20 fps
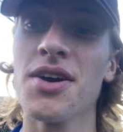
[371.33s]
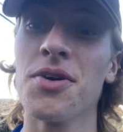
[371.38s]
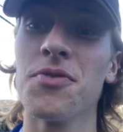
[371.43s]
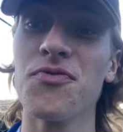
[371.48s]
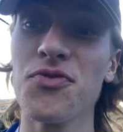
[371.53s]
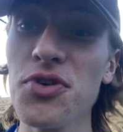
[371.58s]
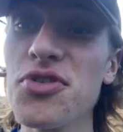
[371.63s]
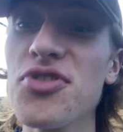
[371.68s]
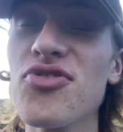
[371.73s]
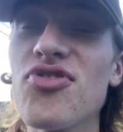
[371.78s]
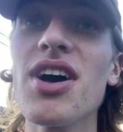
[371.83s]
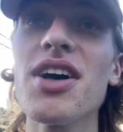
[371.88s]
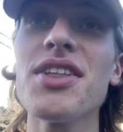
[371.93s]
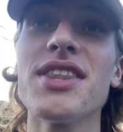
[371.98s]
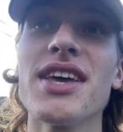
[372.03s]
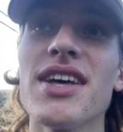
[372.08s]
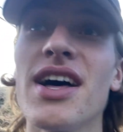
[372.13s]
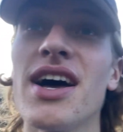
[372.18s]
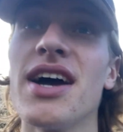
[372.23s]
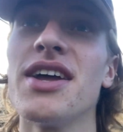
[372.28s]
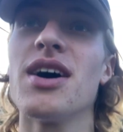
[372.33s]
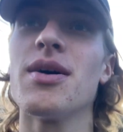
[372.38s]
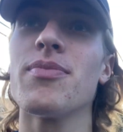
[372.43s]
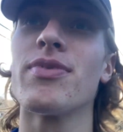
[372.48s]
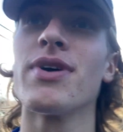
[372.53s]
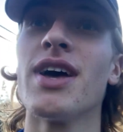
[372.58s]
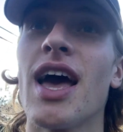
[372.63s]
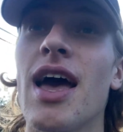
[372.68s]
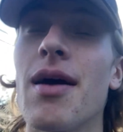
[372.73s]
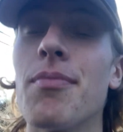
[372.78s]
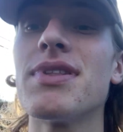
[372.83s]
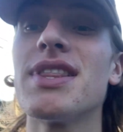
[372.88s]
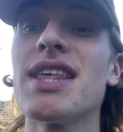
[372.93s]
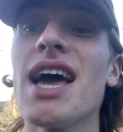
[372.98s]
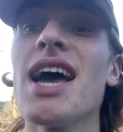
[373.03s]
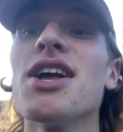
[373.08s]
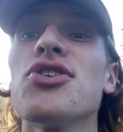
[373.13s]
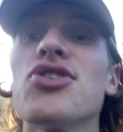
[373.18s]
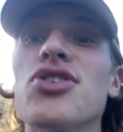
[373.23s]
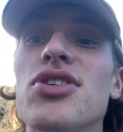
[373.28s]
First trial date lined up and
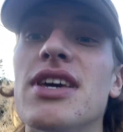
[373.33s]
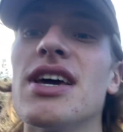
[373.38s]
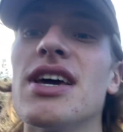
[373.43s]
potentially